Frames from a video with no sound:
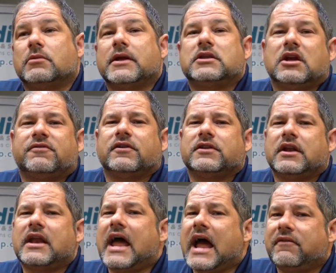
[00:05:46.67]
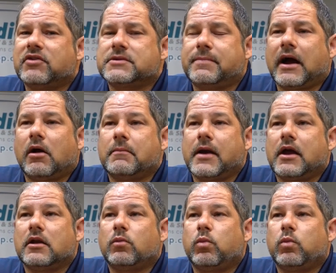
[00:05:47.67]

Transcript: bit different than the average biomed.